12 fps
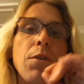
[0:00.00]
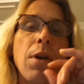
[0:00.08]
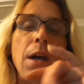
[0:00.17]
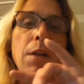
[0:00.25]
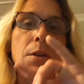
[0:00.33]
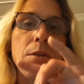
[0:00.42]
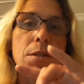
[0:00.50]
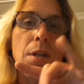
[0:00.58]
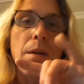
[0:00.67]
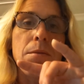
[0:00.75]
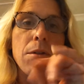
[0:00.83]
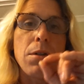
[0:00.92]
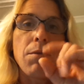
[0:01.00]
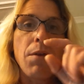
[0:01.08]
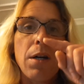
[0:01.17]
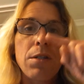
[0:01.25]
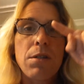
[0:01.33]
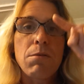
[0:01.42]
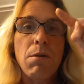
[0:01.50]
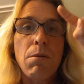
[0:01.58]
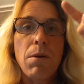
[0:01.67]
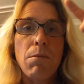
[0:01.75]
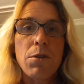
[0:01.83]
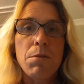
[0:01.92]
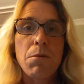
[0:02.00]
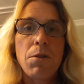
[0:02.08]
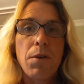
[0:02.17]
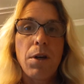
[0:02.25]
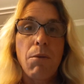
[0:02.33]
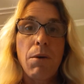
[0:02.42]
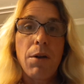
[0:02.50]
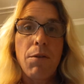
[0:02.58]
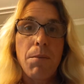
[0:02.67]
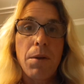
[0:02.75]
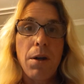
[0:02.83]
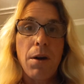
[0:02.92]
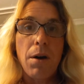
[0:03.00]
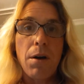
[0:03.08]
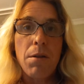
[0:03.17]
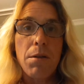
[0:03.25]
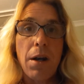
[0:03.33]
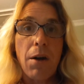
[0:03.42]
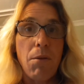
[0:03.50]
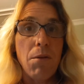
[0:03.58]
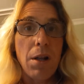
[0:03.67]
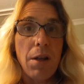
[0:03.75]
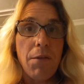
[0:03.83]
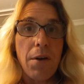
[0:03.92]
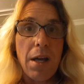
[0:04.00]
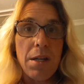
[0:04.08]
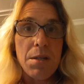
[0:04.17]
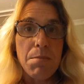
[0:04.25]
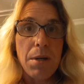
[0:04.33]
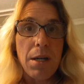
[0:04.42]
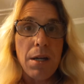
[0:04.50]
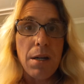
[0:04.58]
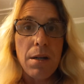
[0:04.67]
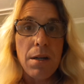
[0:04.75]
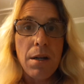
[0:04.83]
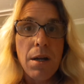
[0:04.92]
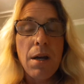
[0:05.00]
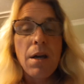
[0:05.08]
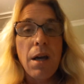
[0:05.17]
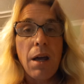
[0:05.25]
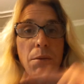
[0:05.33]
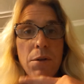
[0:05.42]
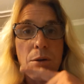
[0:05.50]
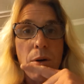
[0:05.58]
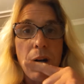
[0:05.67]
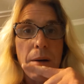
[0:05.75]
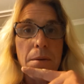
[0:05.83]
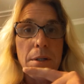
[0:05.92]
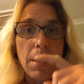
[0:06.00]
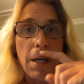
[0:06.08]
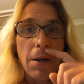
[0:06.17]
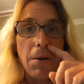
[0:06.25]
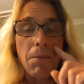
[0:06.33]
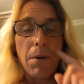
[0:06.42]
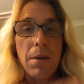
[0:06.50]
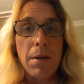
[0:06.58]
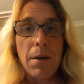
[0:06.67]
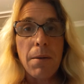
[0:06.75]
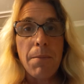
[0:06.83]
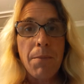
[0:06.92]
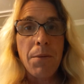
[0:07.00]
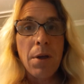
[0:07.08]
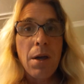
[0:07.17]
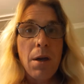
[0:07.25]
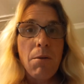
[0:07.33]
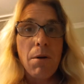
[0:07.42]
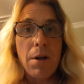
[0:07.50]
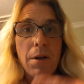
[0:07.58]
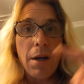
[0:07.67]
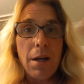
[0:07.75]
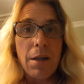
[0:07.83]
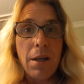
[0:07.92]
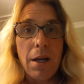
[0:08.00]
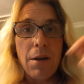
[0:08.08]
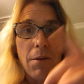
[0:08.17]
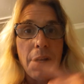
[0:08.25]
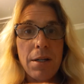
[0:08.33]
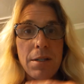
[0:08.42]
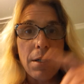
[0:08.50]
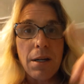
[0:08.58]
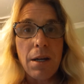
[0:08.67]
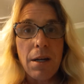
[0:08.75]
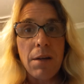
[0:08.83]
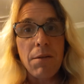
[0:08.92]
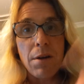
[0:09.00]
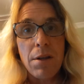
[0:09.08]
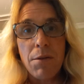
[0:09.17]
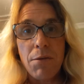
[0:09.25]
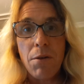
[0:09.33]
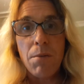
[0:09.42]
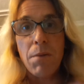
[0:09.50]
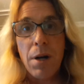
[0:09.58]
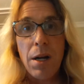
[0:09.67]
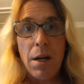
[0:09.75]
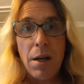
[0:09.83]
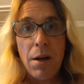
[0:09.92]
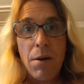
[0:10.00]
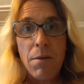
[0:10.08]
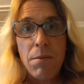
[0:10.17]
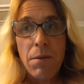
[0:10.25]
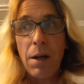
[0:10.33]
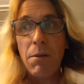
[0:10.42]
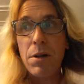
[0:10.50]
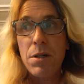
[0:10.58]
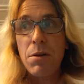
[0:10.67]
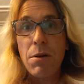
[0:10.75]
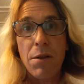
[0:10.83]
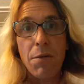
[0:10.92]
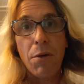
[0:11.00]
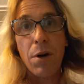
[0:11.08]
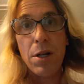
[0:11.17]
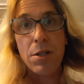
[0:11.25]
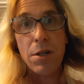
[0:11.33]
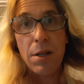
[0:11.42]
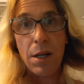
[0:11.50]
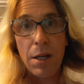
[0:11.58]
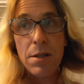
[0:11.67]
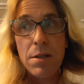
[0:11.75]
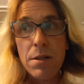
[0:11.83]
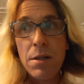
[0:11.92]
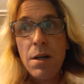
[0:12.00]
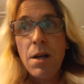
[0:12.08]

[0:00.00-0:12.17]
you had those same two devices where one was moving away from the Earth at a really fast speed and was quantum entangled with it, while you had light racing it, even in the form radio, like we do with the Voyager things.